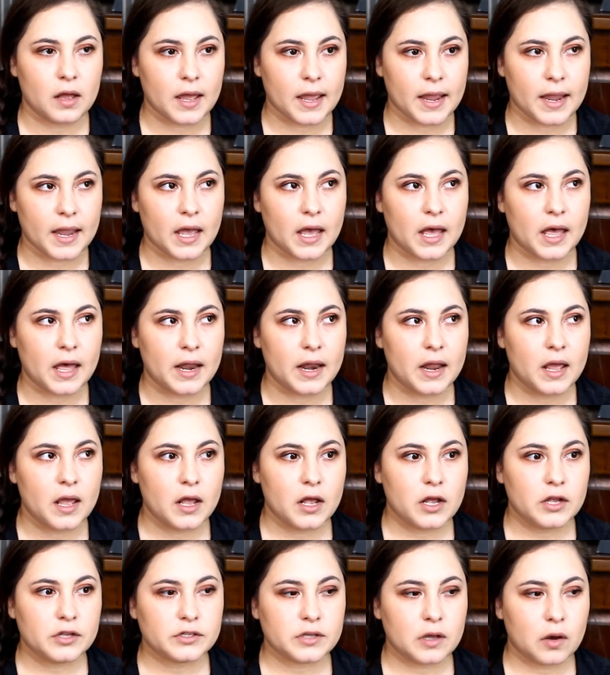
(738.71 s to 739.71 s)
And
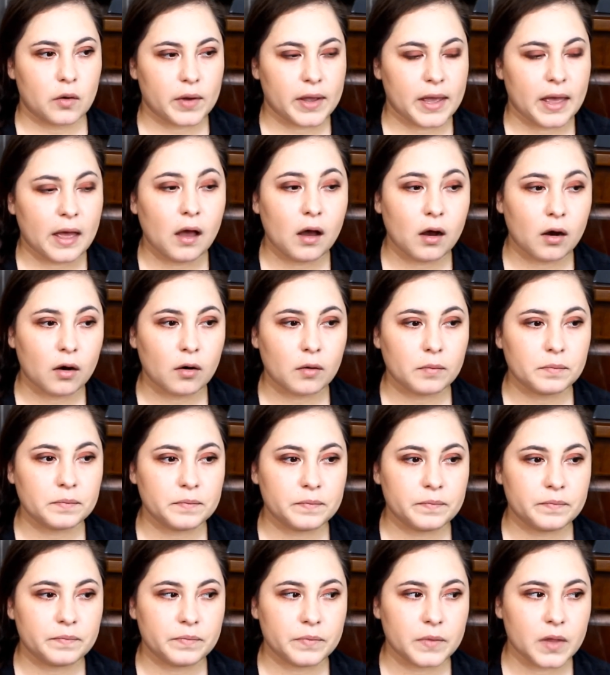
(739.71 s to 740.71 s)
so we helped,
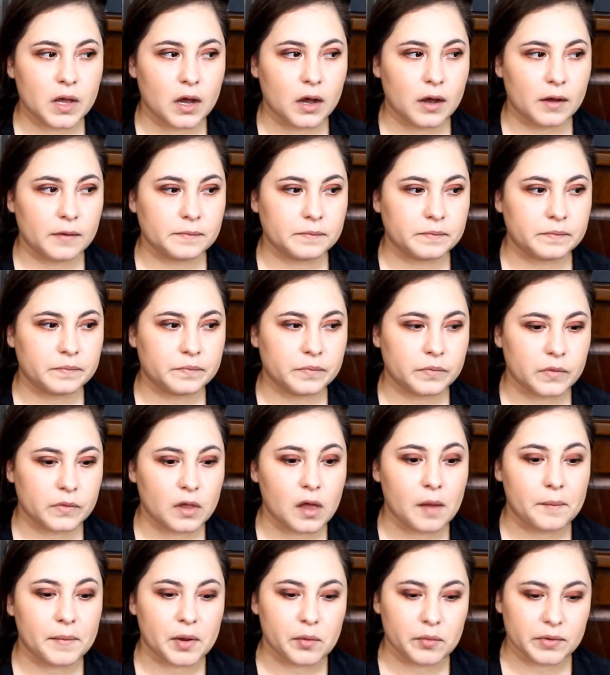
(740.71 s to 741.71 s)
I
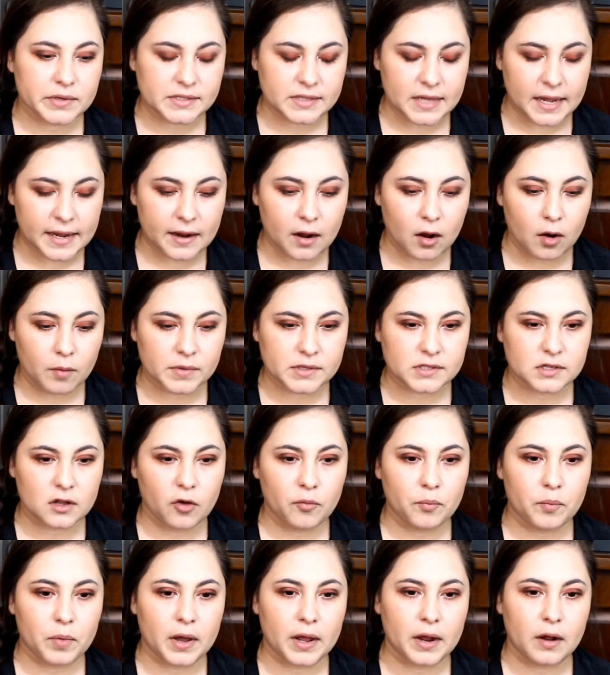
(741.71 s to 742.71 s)
mean, we stayed home and
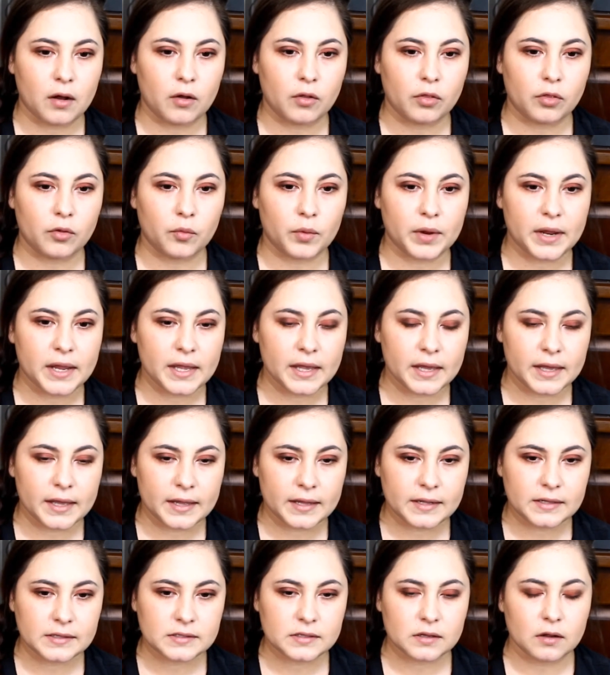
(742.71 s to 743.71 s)
stuff, but on the
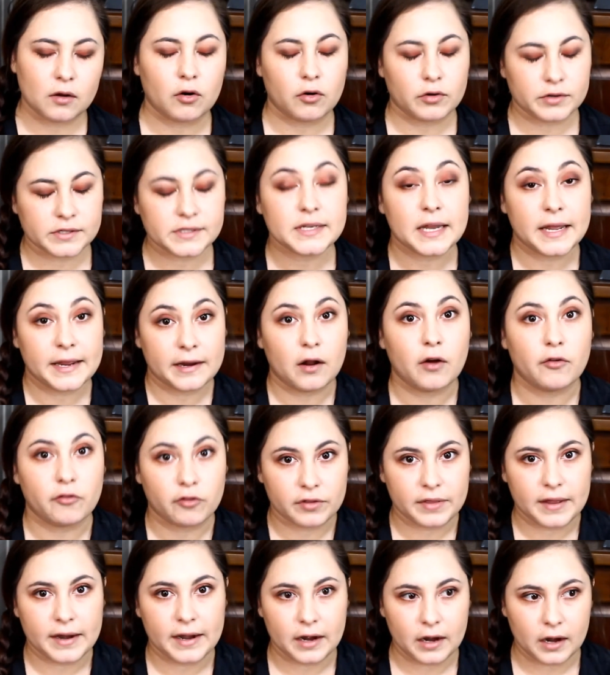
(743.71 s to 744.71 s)
weekends, or stayed over
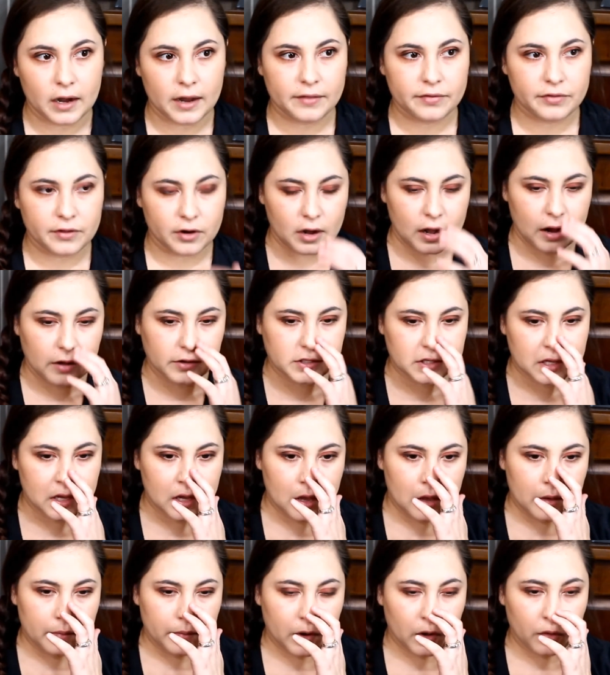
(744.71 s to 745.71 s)
there at their house,
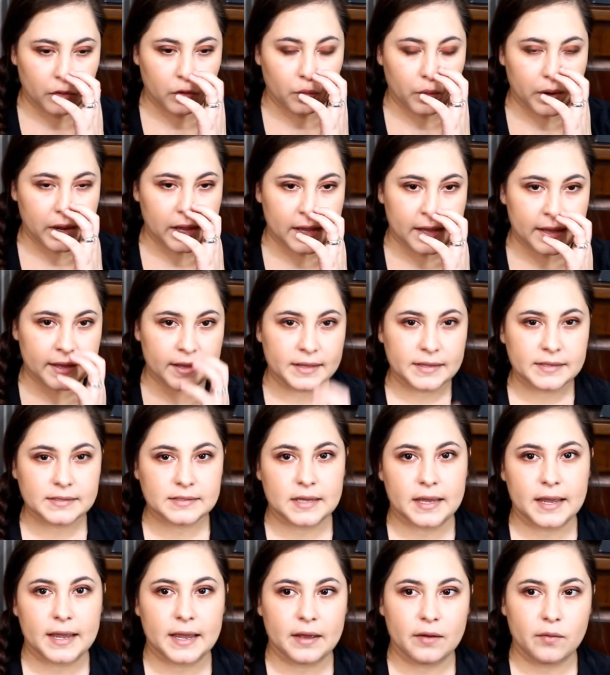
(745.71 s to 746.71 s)
but on the weekends
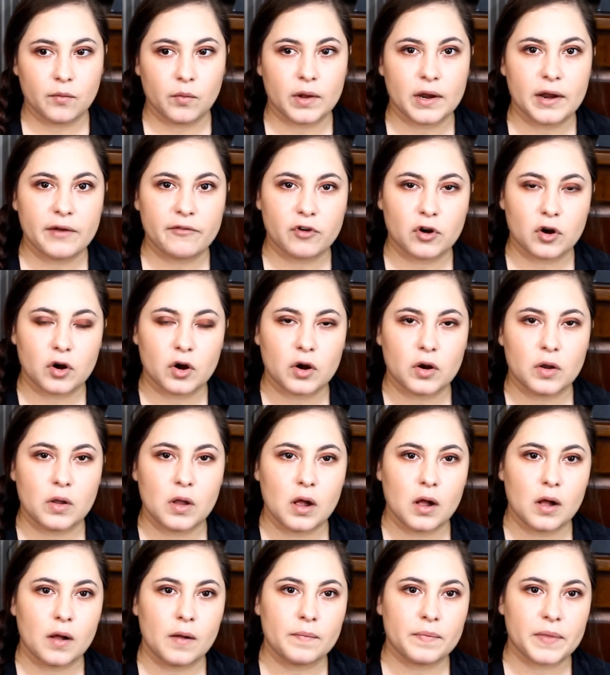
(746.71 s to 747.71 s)
and
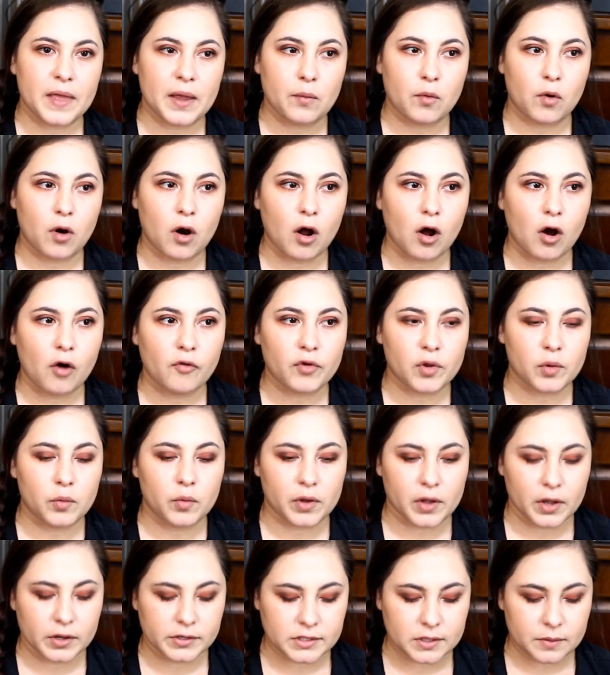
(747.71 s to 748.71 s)
whenever they were off, we would
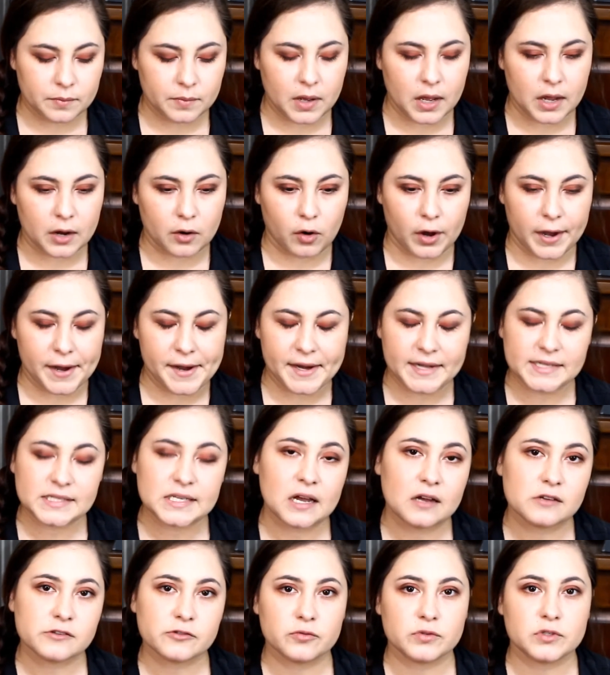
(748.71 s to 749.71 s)
go to my granny's
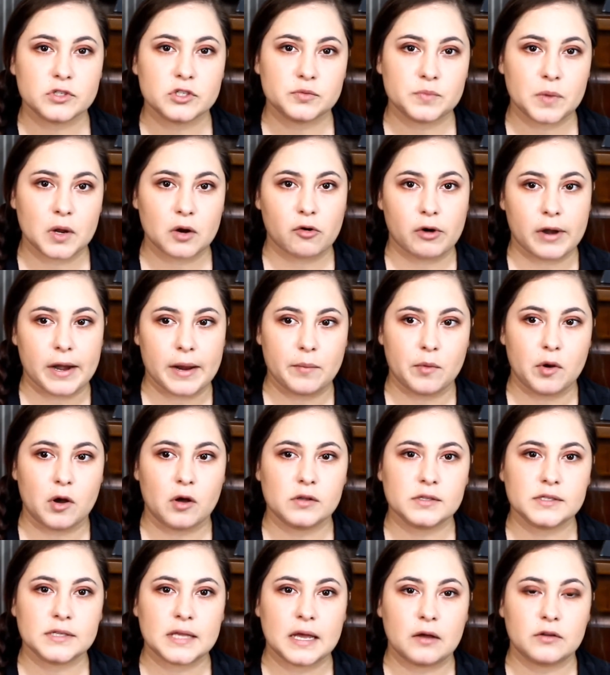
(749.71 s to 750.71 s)
house, which is my
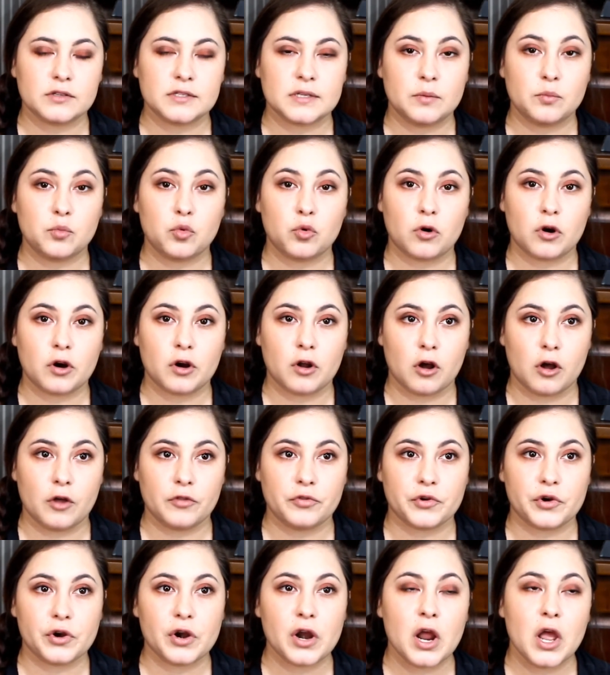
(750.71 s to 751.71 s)
grandma's house in Port
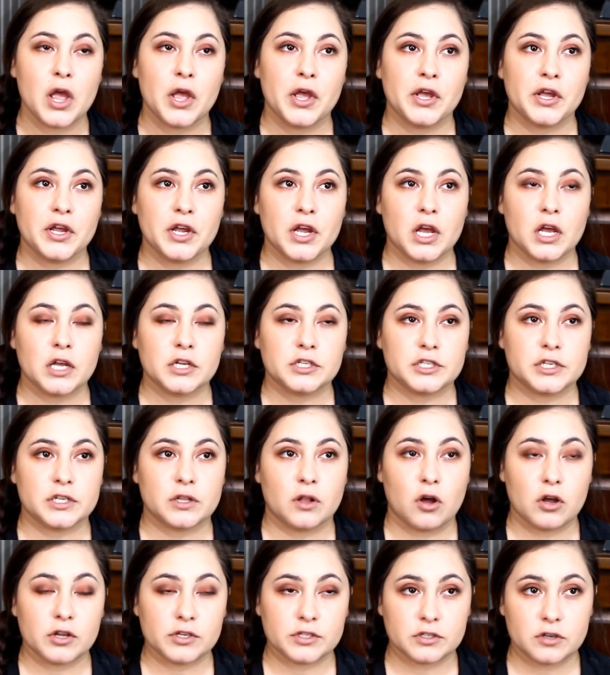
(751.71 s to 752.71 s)
Arthur. She
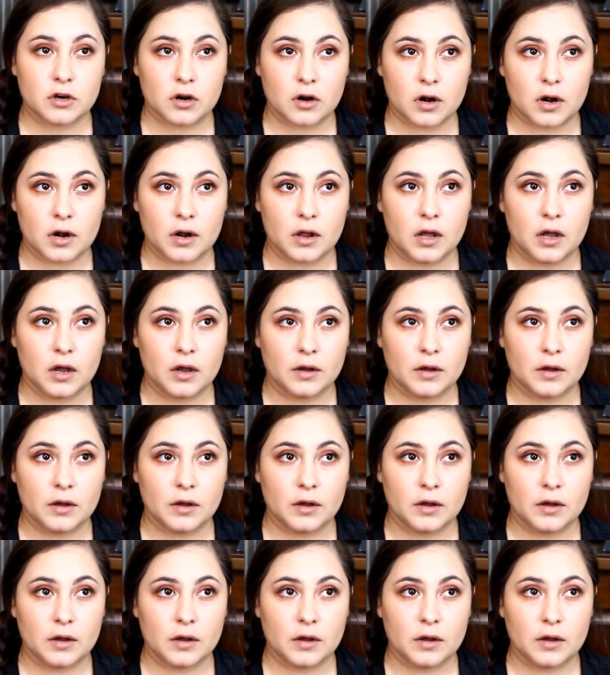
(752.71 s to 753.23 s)
lost her,